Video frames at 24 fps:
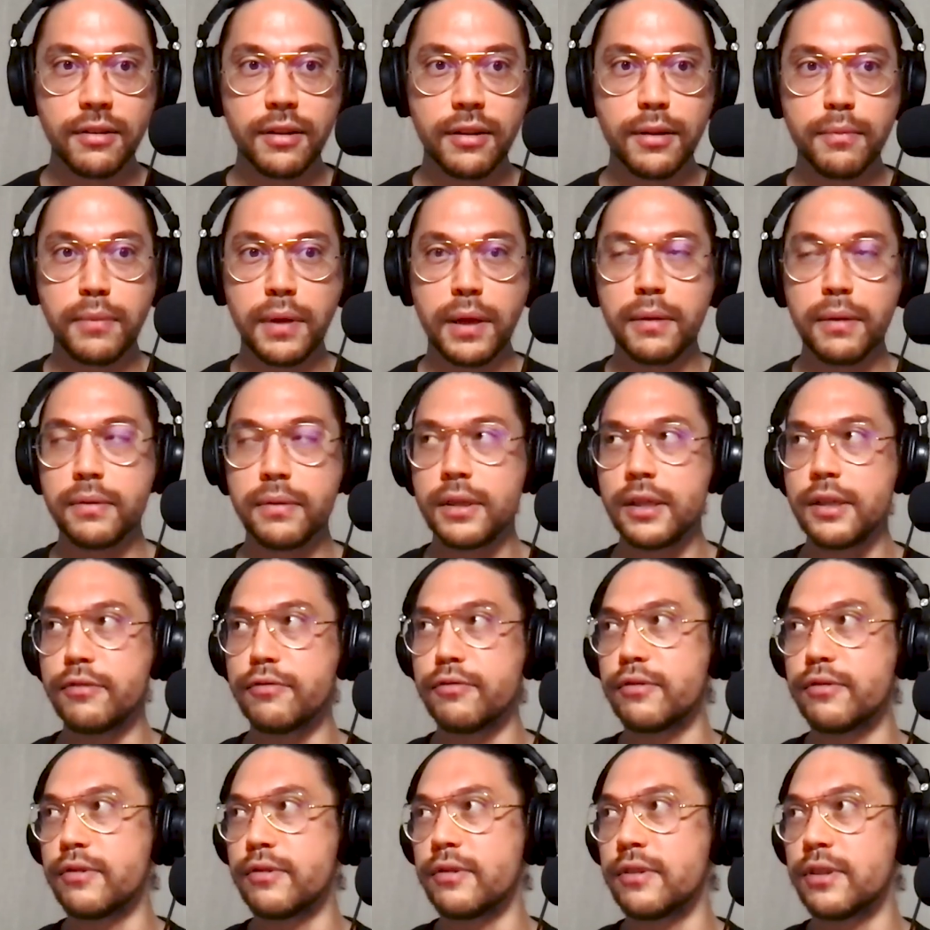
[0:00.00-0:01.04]
maybe
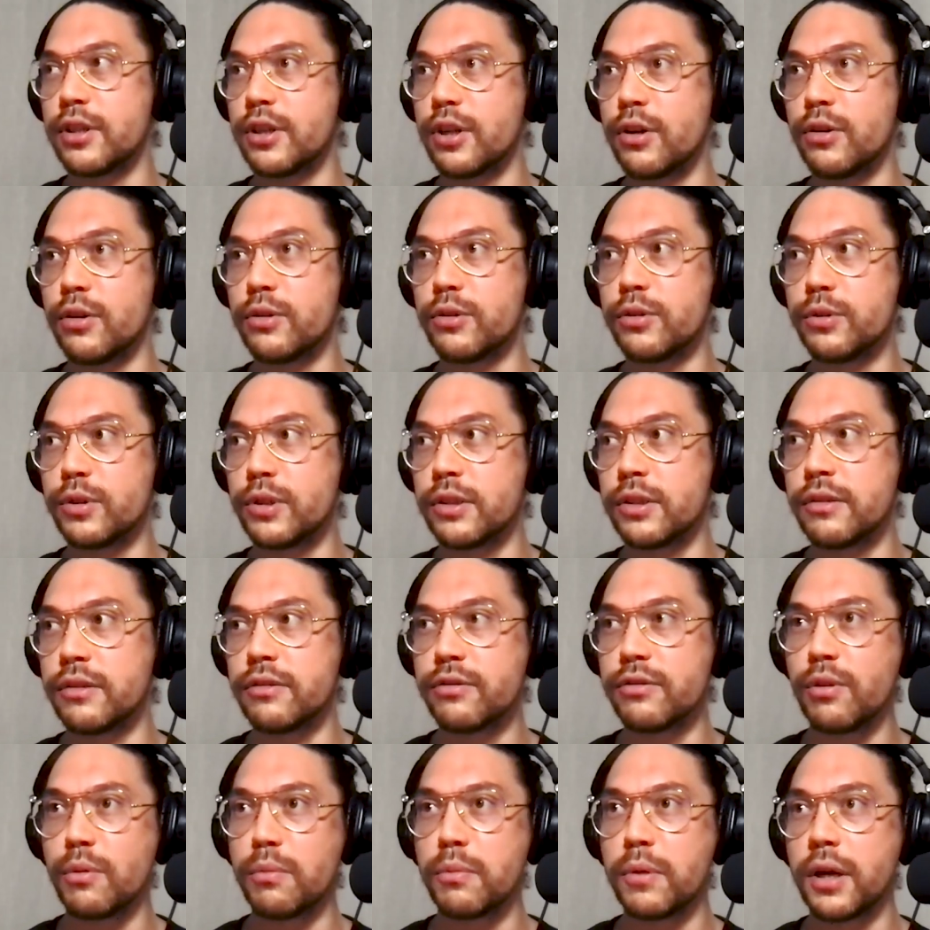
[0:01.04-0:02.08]
even you know doing
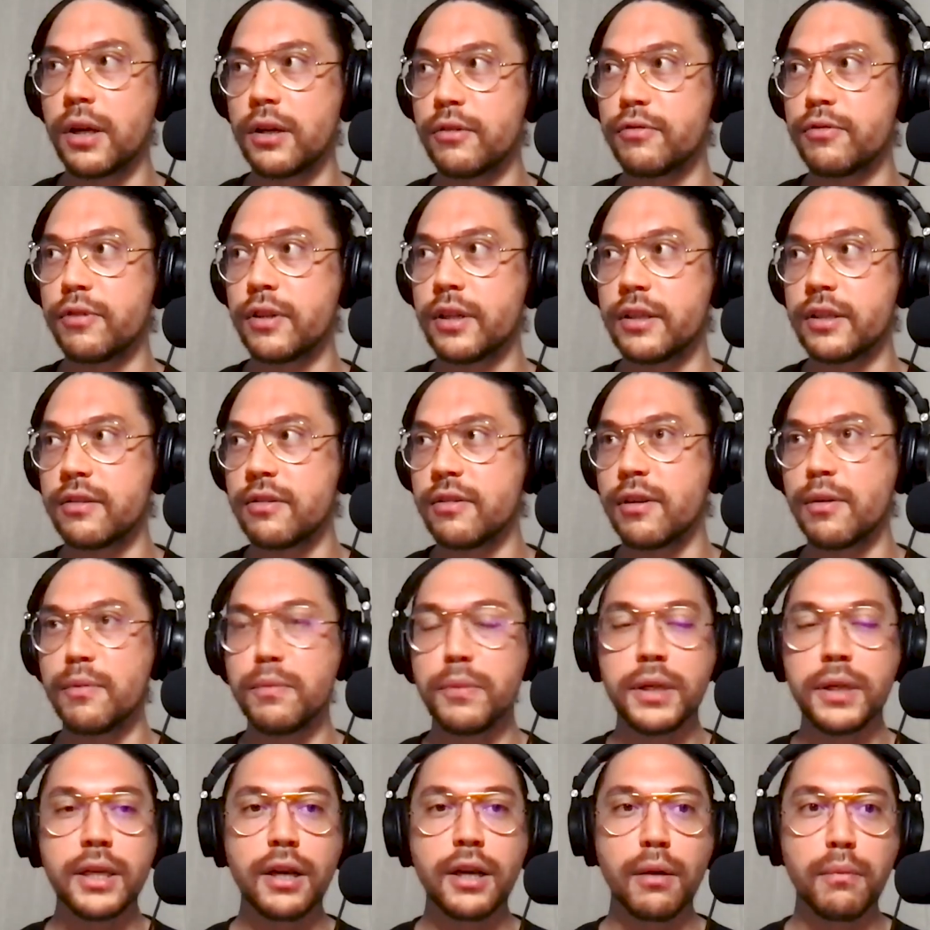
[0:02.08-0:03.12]
some kind of let's say
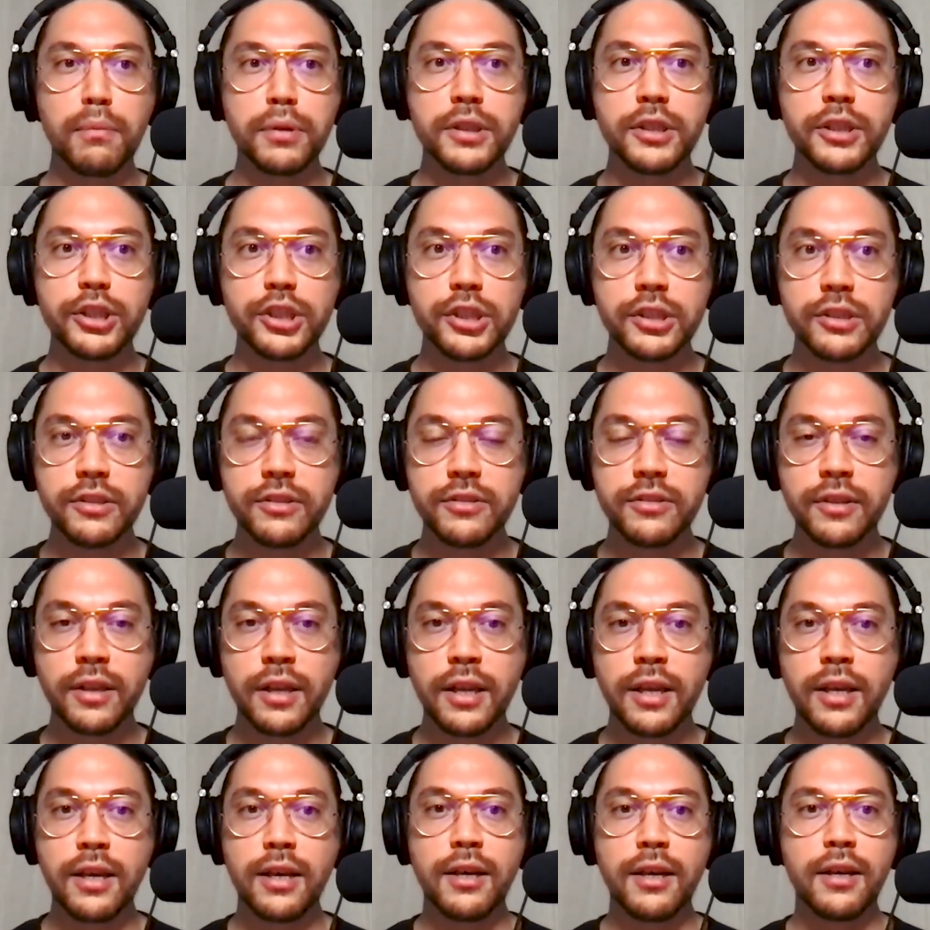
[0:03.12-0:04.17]
mini competitions
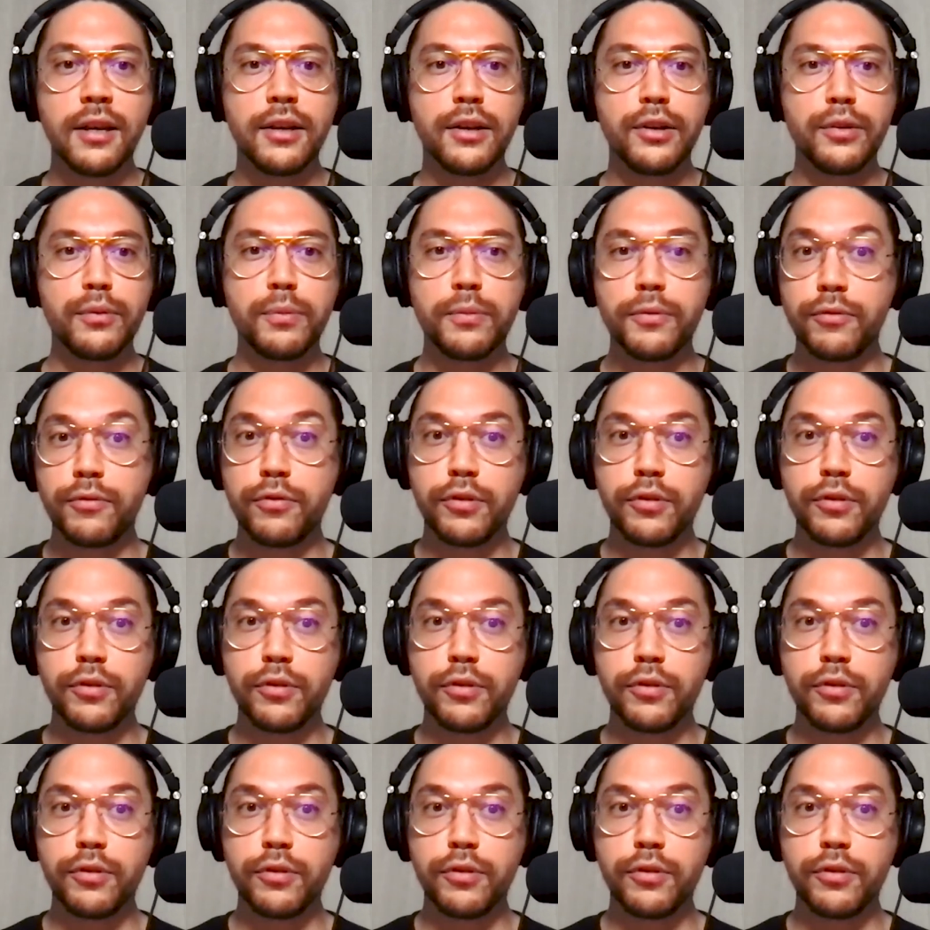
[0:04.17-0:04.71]
for